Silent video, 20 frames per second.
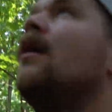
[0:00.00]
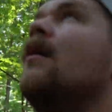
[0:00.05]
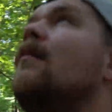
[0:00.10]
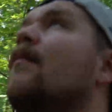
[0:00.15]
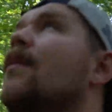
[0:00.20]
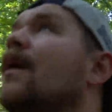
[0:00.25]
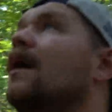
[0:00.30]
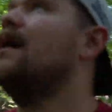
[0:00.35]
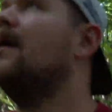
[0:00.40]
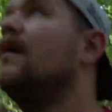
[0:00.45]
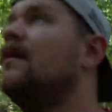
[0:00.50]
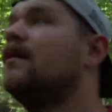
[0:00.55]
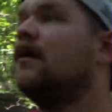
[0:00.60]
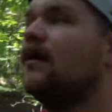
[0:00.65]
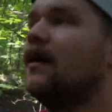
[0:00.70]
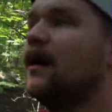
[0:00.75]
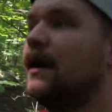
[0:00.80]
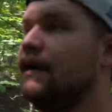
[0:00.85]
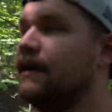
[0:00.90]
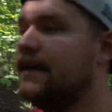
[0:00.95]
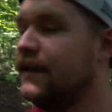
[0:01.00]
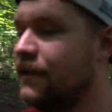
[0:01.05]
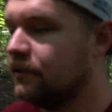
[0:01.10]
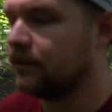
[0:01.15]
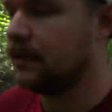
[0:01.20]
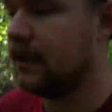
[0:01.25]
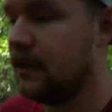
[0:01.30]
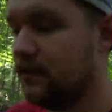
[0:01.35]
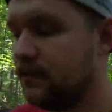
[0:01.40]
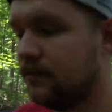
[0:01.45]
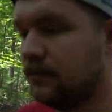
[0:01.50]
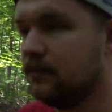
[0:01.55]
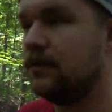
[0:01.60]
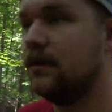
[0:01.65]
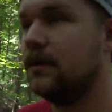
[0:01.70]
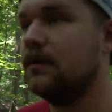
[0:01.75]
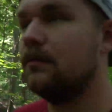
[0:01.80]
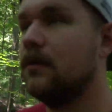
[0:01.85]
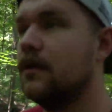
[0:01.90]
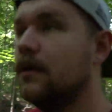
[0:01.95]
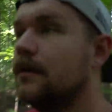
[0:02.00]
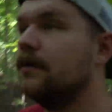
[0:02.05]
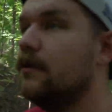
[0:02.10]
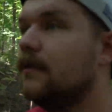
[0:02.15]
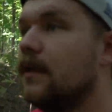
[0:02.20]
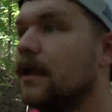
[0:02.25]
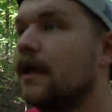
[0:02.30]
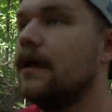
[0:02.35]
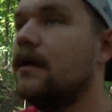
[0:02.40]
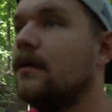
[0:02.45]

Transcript: but ideally you don't want to do that.